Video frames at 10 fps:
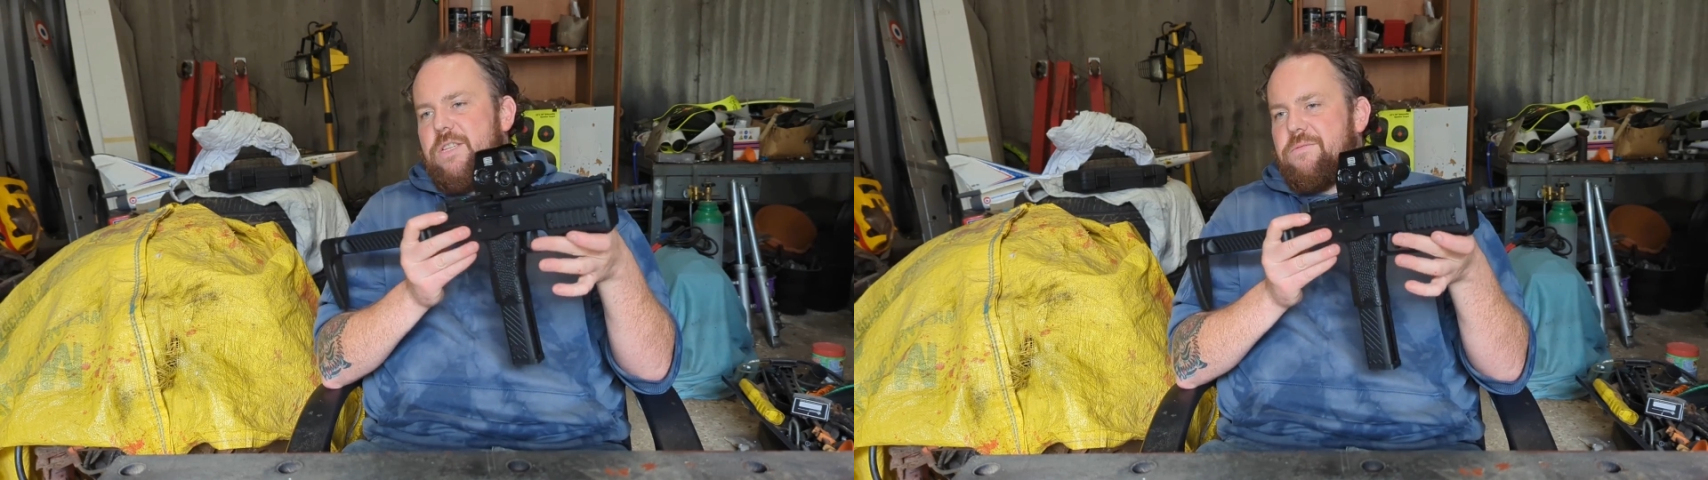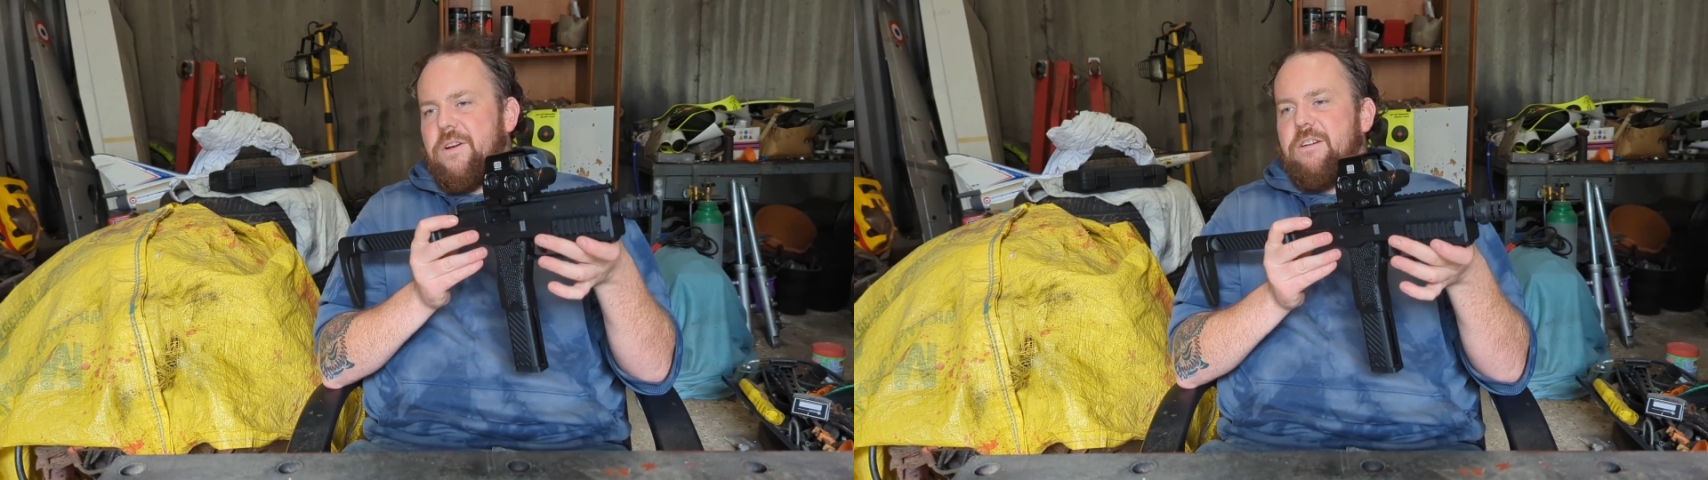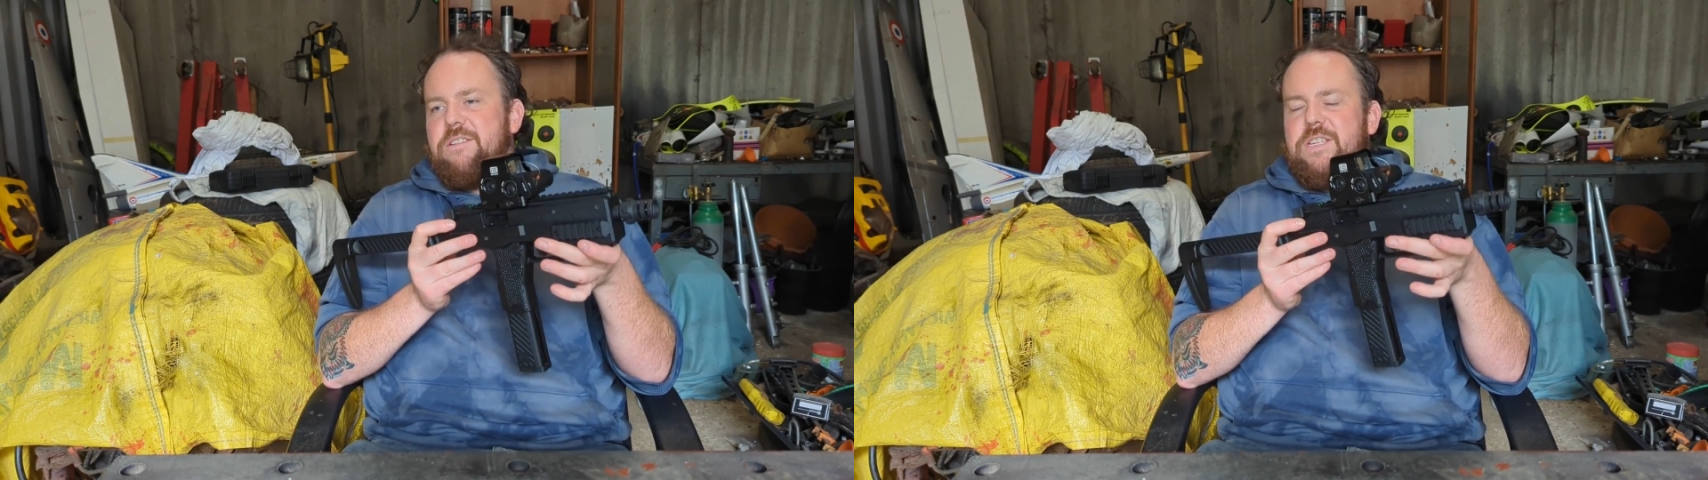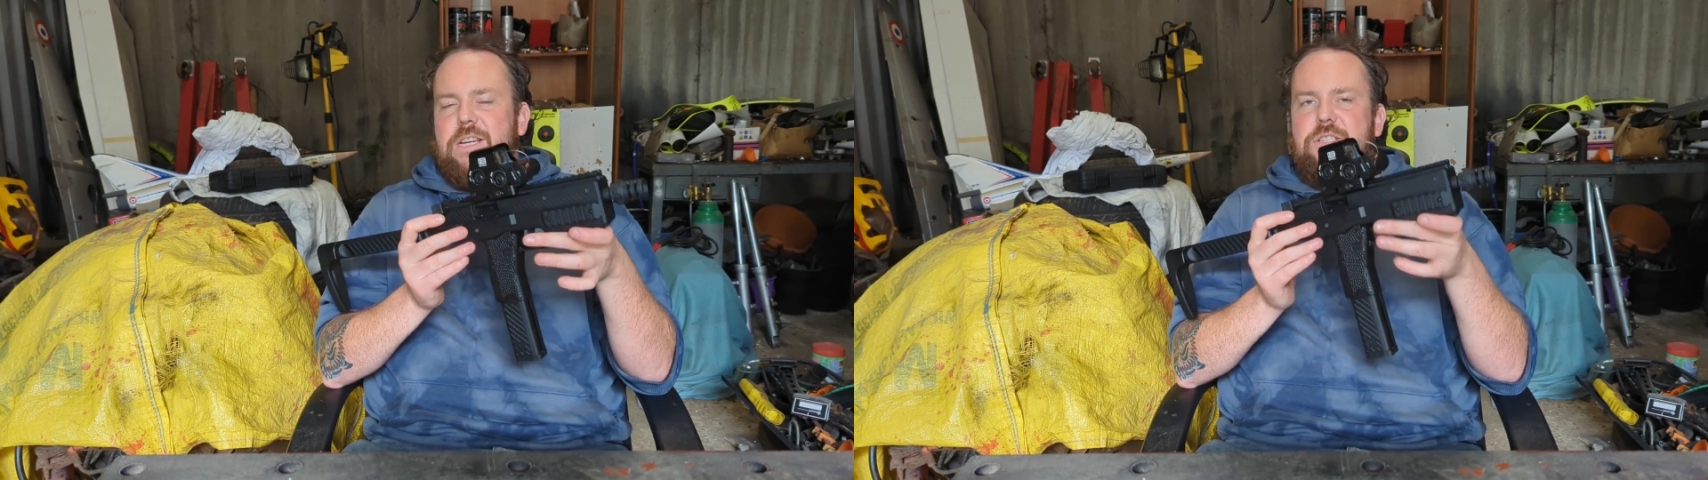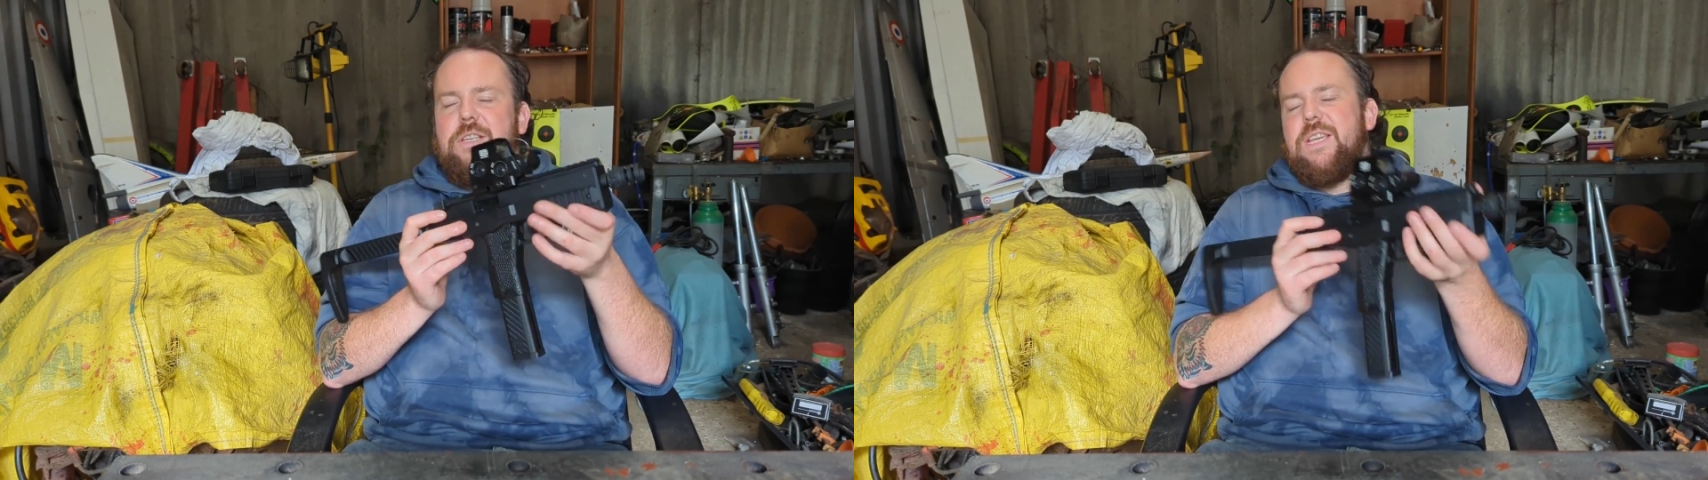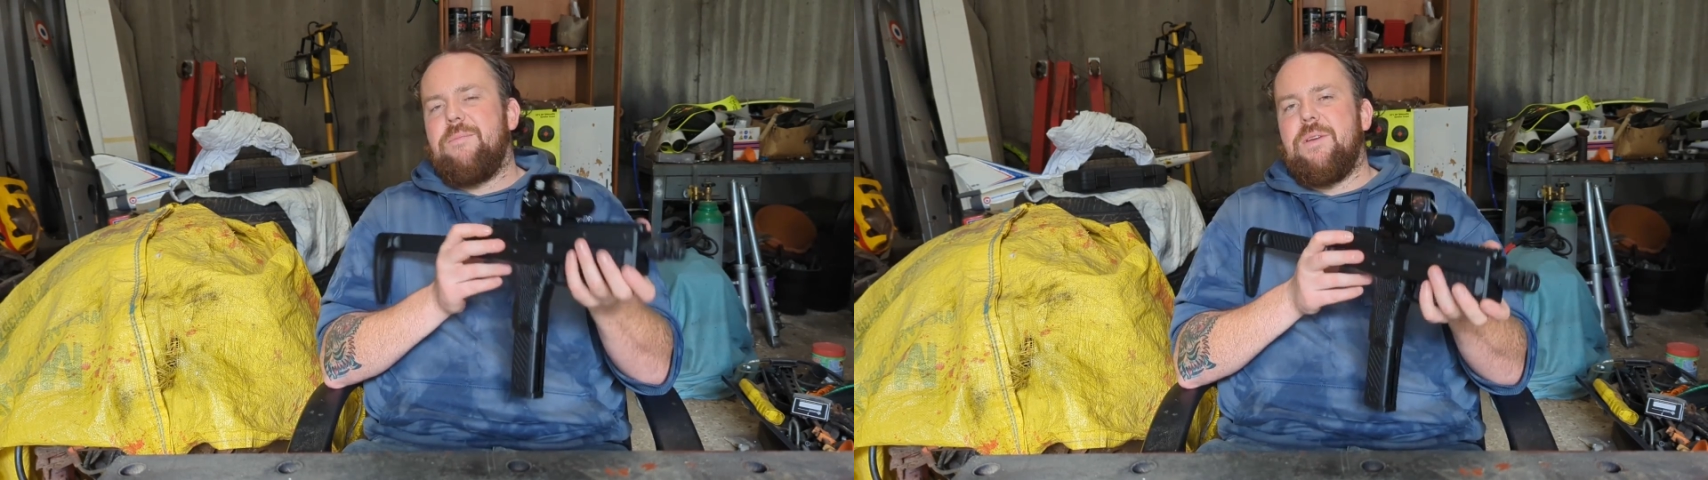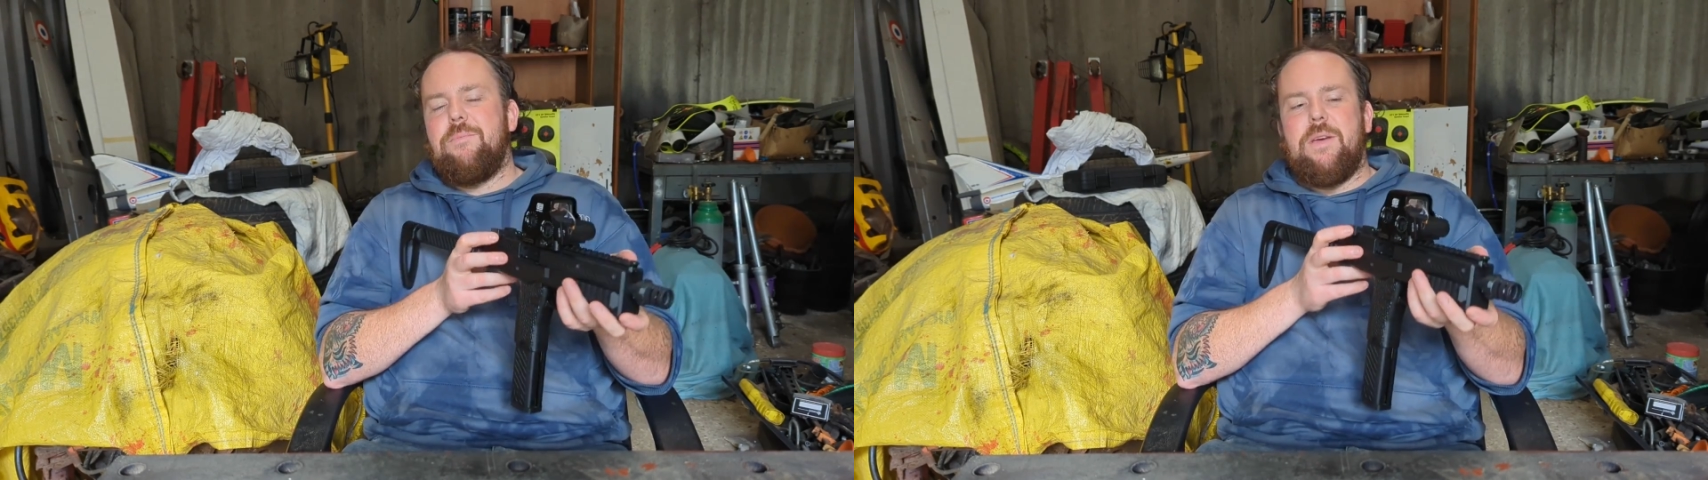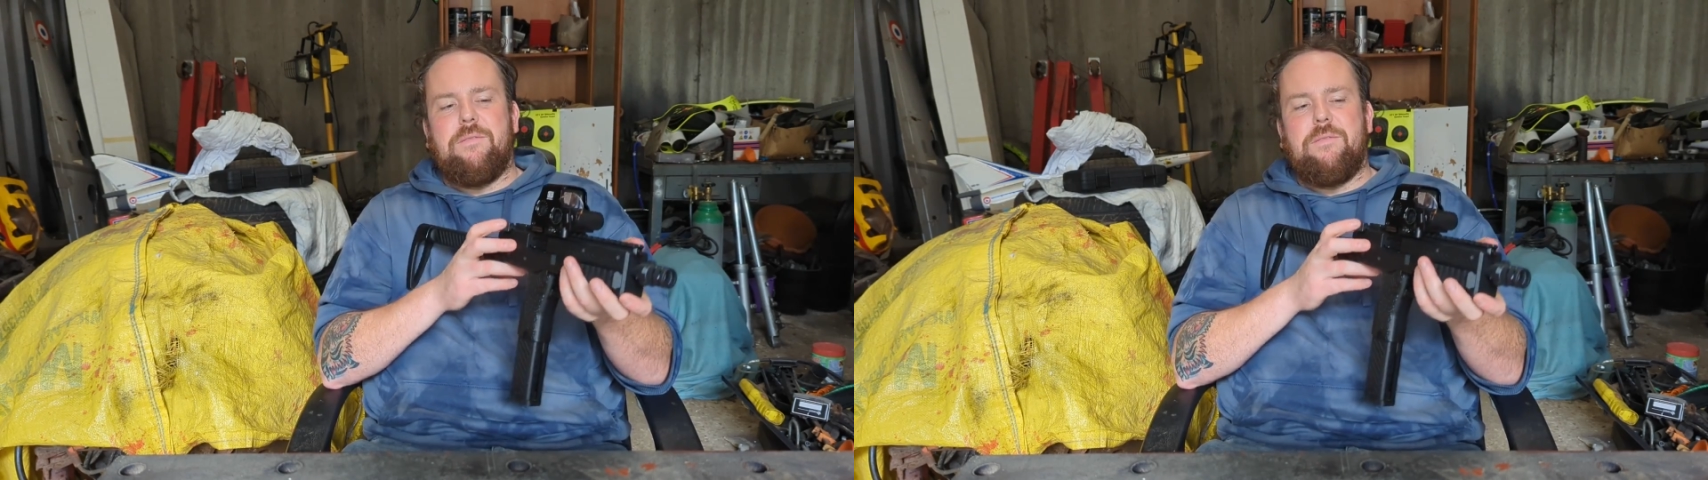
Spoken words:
these firing tests they can be a bit